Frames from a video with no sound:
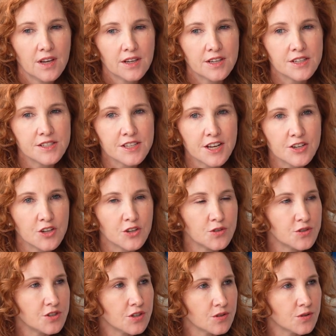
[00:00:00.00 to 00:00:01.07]

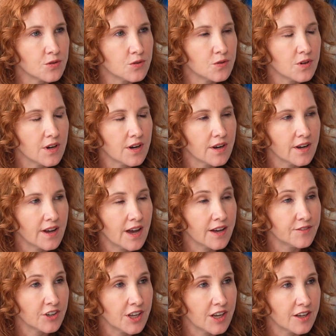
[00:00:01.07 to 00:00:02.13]
continued to
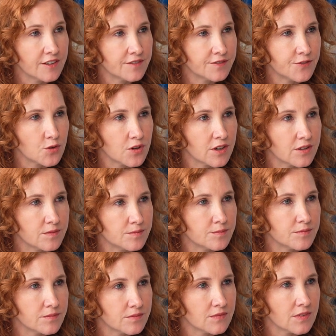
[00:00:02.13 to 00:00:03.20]
advocate for
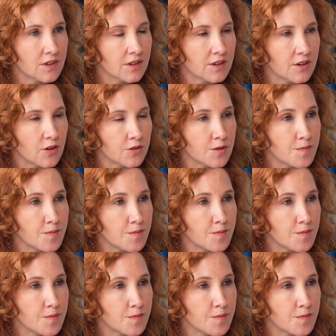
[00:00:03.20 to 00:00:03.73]
the